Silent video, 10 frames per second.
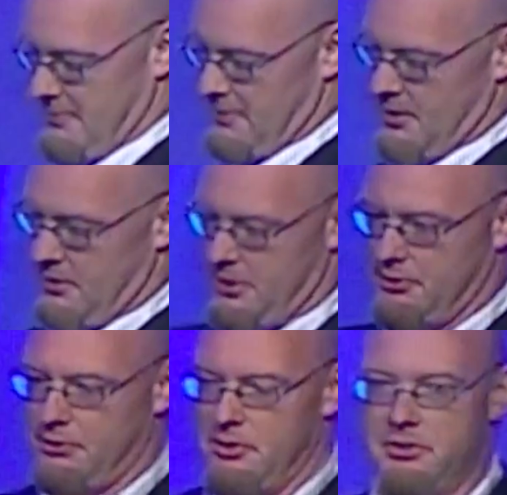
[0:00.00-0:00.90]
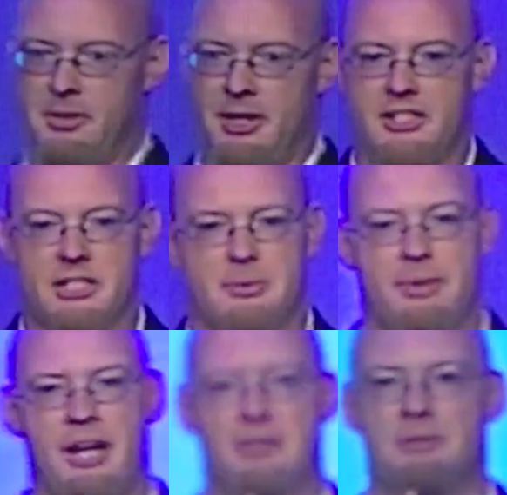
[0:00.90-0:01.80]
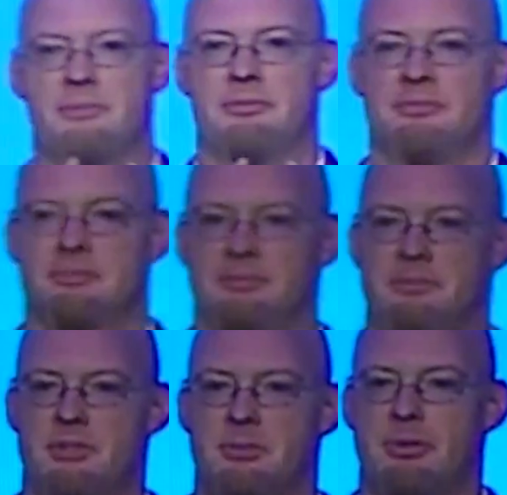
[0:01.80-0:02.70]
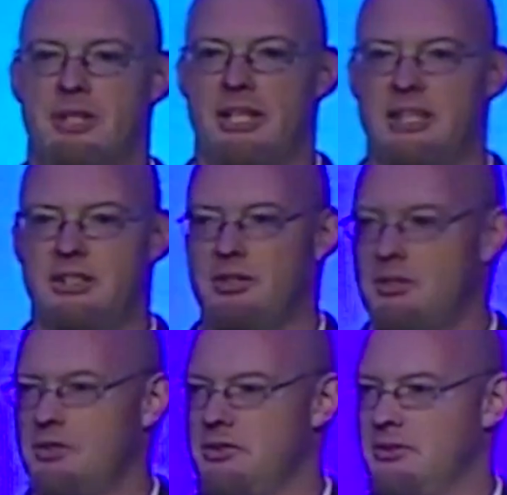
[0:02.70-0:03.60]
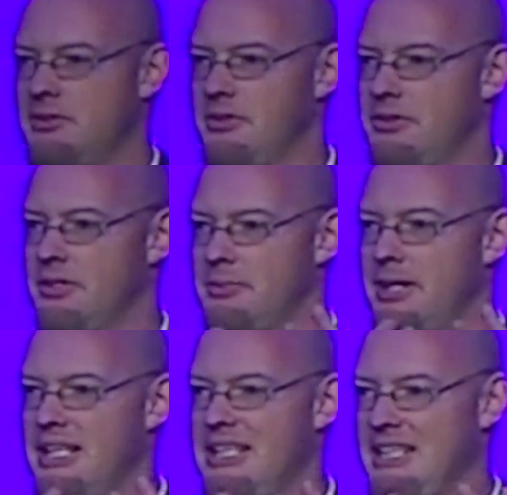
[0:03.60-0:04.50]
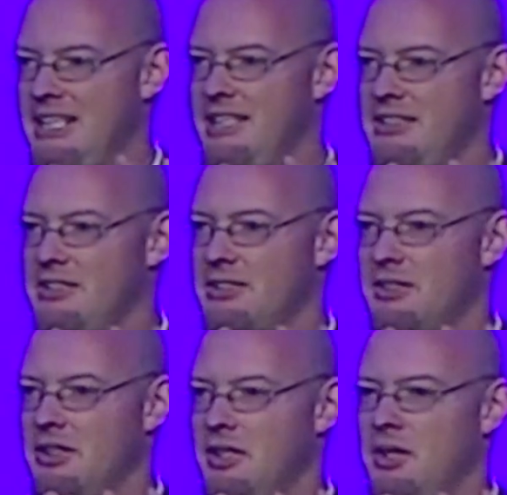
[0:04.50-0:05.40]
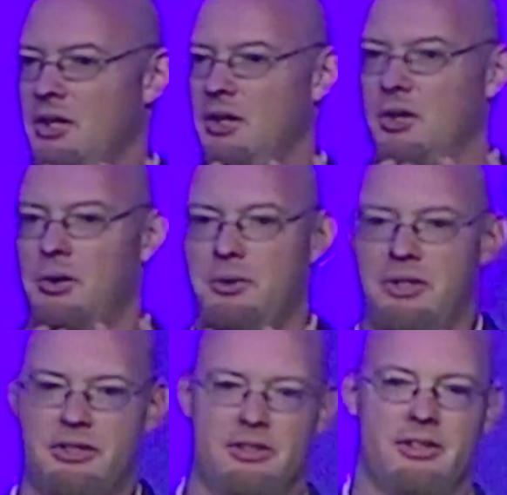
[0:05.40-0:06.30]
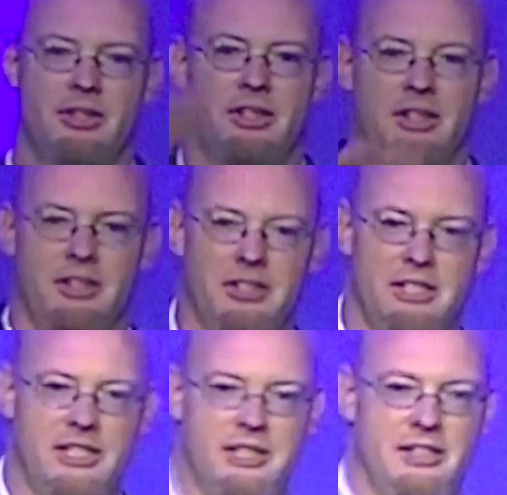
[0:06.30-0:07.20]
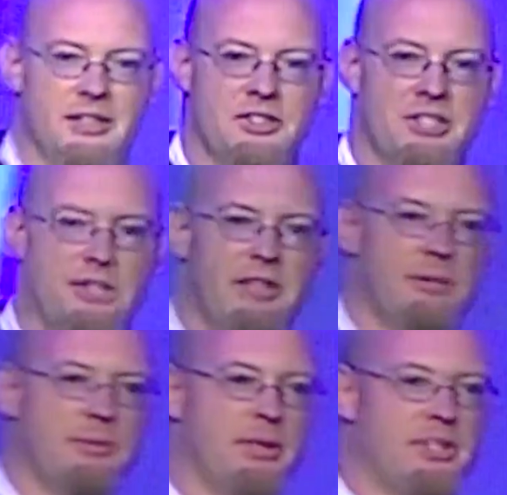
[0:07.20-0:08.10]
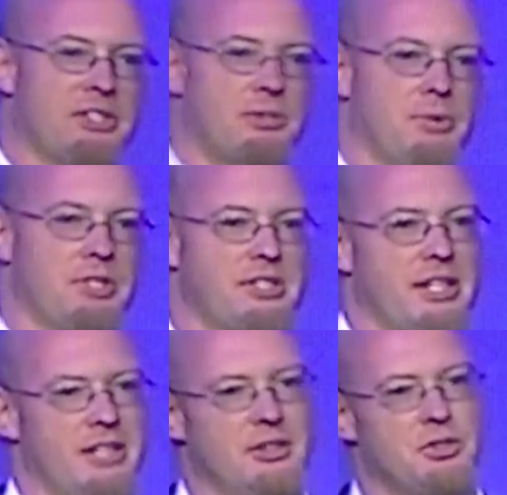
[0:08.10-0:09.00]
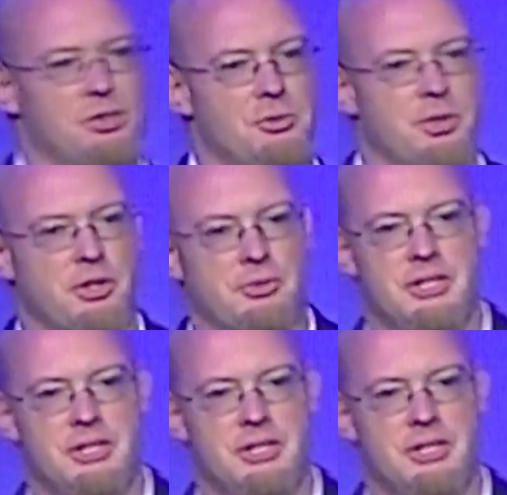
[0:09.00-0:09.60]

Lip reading: We have Fulvamax at the bottom, supplying all the body needs, with the 7M Plus on one side and the Turmeric 3D